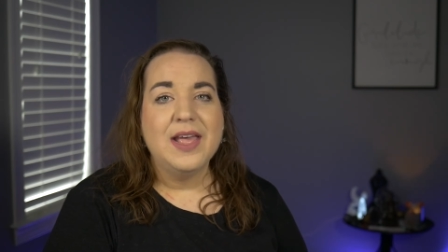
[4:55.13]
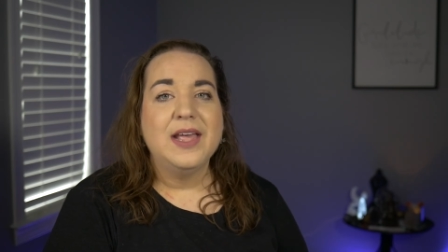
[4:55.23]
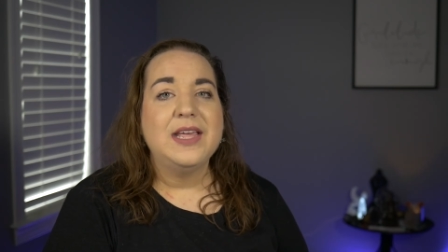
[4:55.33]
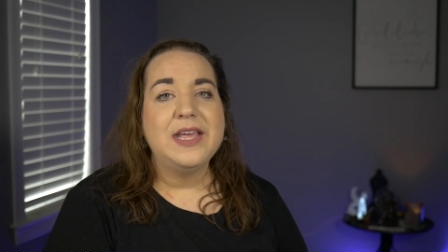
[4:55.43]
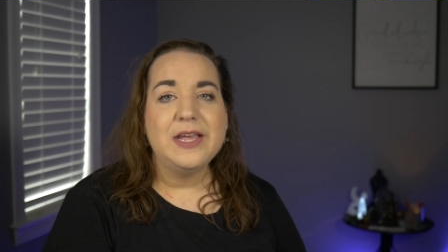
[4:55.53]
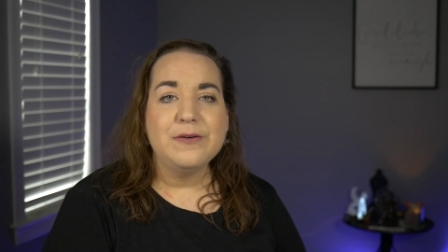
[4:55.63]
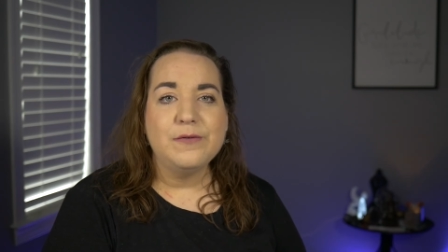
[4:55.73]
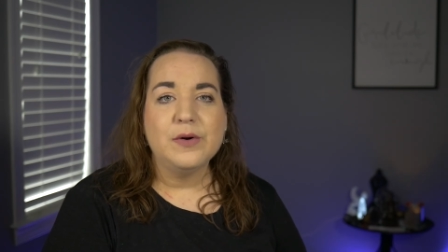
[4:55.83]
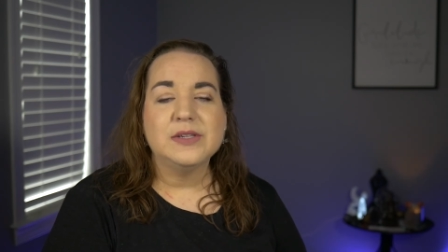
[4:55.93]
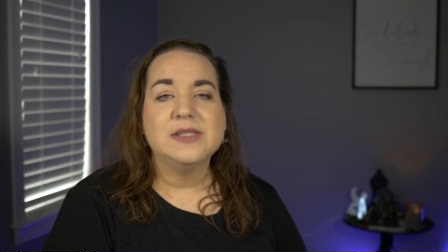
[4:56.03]
He
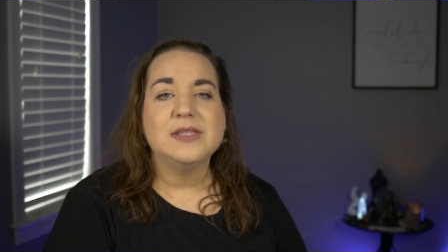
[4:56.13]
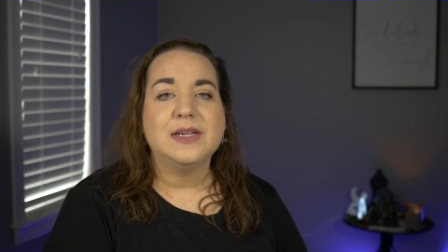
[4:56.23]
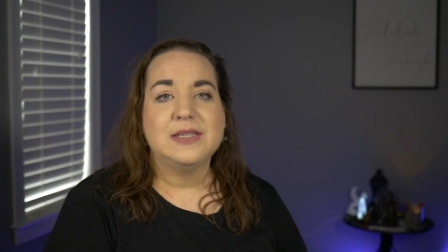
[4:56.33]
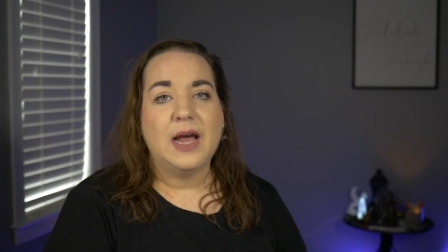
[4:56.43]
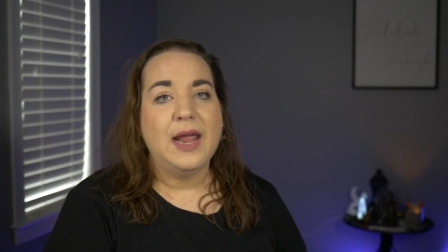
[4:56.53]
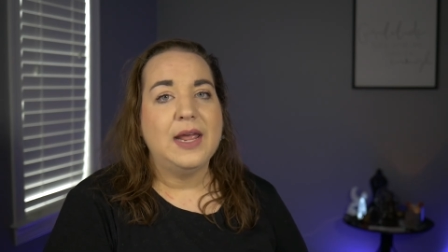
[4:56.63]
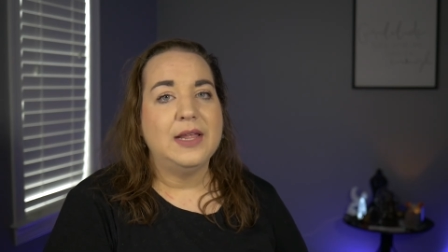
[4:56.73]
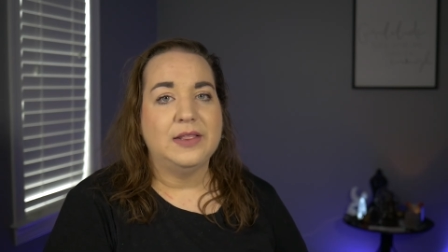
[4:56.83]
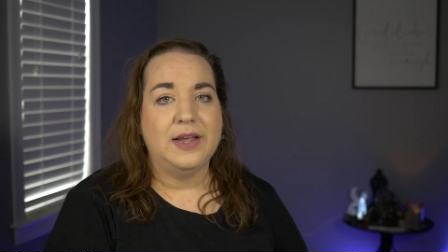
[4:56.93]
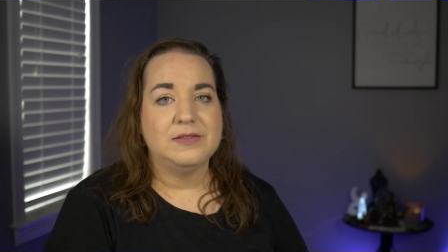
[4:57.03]
focuses on diet
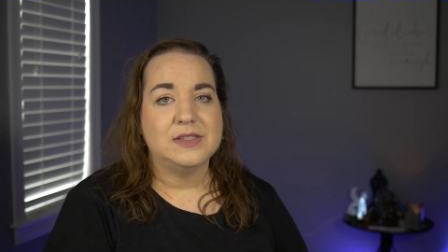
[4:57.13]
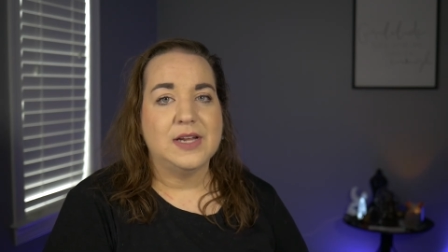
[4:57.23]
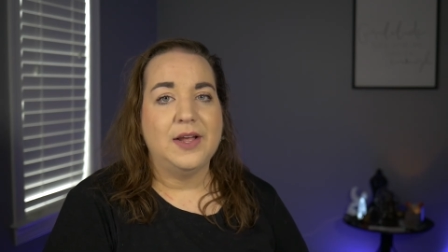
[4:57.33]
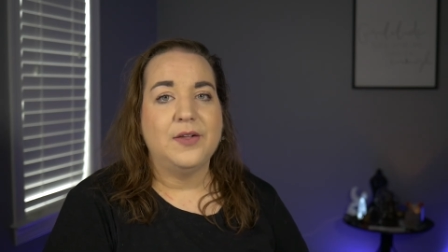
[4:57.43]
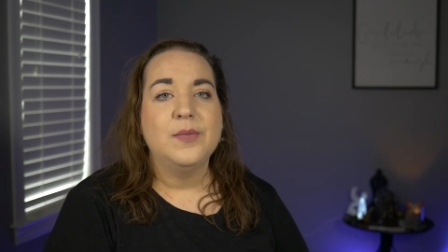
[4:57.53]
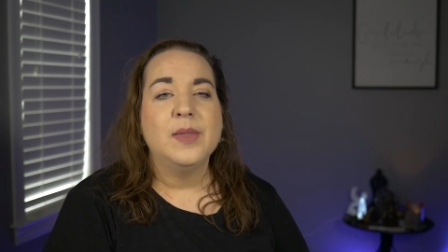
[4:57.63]
and lifestyle.